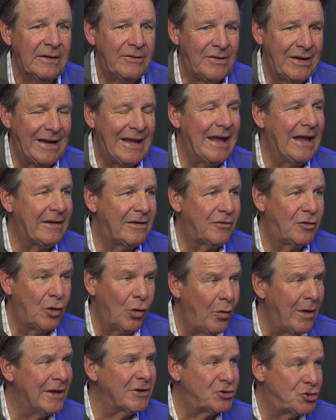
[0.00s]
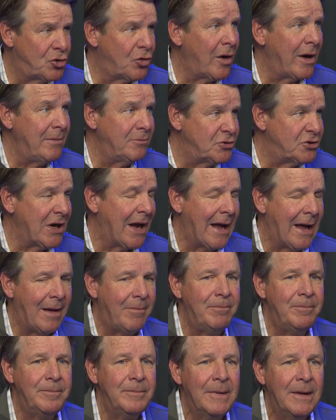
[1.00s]
to get to his dream
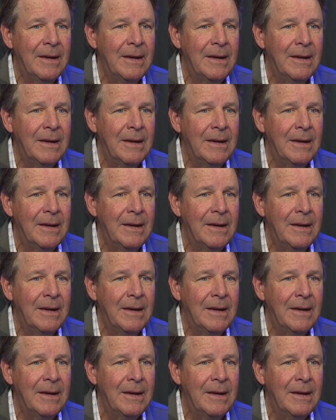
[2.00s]
job.